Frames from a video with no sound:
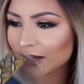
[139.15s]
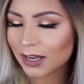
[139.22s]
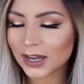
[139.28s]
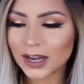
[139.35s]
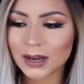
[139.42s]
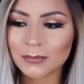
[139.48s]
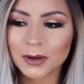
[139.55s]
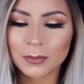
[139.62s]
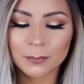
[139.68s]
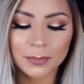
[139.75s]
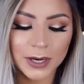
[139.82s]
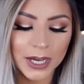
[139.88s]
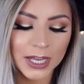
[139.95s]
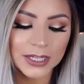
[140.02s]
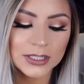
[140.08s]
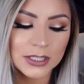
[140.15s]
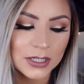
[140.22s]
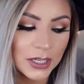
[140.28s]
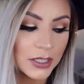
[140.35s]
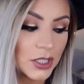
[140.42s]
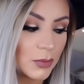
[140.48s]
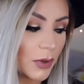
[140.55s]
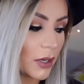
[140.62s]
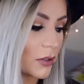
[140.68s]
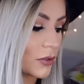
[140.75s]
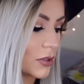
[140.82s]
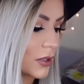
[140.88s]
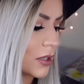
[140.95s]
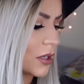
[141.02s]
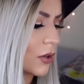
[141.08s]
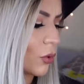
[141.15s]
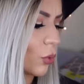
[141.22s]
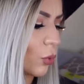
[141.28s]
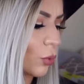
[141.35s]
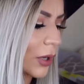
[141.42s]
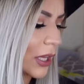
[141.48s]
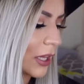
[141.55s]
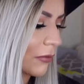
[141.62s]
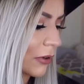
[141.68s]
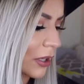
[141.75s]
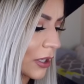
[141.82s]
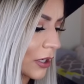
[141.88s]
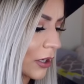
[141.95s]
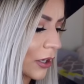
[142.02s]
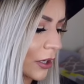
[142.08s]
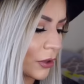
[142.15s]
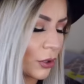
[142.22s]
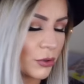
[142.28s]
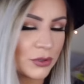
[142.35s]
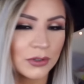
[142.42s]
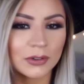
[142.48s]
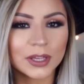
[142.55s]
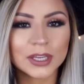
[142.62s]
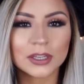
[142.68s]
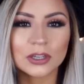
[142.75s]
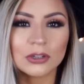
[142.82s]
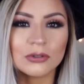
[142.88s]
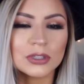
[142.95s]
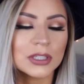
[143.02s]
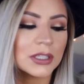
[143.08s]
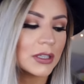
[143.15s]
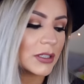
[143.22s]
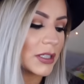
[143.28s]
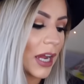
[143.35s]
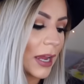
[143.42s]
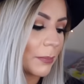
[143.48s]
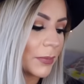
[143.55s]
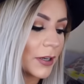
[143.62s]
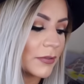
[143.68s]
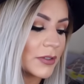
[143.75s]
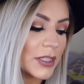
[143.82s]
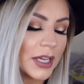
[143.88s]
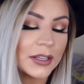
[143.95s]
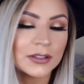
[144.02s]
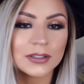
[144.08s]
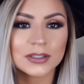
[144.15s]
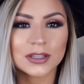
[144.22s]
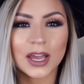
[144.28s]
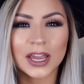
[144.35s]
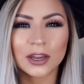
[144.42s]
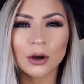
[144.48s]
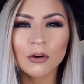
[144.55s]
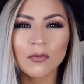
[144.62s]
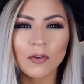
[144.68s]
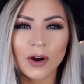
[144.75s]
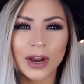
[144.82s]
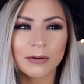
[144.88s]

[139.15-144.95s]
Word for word: Um, but it smells really, really good. And those are like usually the type of scents I go for.